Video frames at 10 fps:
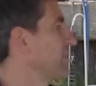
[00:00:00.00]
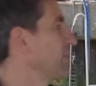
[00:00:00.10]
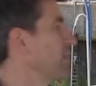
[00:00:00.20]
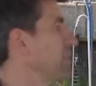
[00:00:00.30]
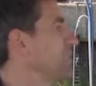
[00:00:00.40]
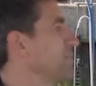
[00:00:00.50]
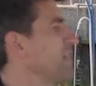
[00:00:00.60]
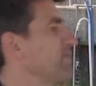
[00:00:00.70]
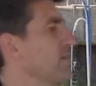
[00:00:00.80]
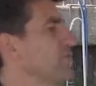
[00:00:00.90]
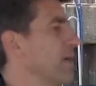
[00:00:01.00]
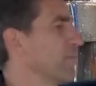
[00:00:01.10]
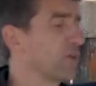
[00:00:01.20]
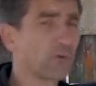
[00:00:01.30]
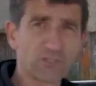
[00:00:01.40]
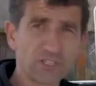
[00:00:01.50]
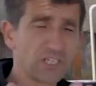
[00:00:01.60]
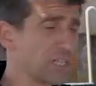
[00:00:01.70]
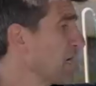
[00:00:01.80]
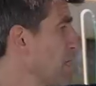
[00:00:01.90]
I think we need to beef those up, but of course this
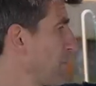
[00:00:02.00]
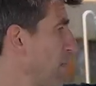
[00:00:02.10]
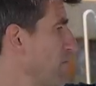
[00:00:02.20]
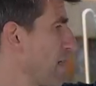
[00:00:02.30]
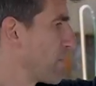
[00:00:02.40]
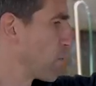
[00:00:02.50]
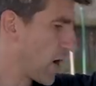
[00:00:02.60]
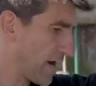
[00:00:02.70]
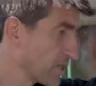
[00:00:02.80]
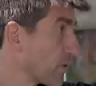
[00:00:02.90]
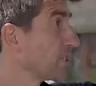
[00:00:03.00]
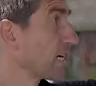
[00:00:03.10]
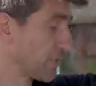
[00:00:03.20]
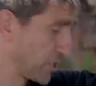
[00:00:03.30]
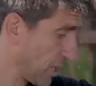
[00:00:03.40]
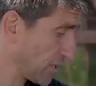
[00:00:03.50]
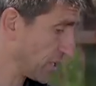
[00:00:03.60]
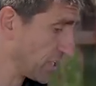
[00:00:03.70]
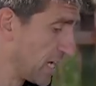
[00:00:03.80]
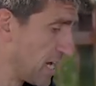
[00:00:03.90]
is boat number one, so I'll take the
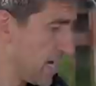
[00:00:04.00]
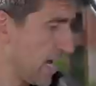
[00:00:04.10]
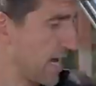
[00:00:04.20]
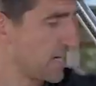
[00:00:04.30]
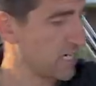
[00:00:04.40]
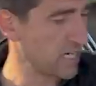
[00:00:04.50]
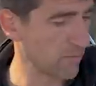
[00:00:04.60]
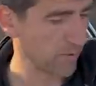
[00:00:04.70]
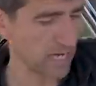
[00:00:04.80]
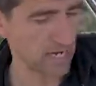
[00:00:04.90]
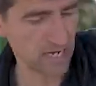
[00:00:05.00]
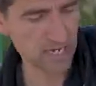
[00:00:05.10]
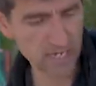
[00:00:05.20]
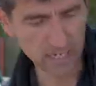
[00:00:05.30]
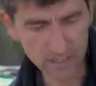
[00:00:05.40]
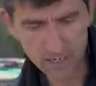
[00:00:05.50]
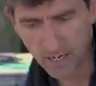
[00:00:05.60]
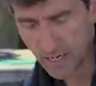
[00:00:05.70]
chances and nip in here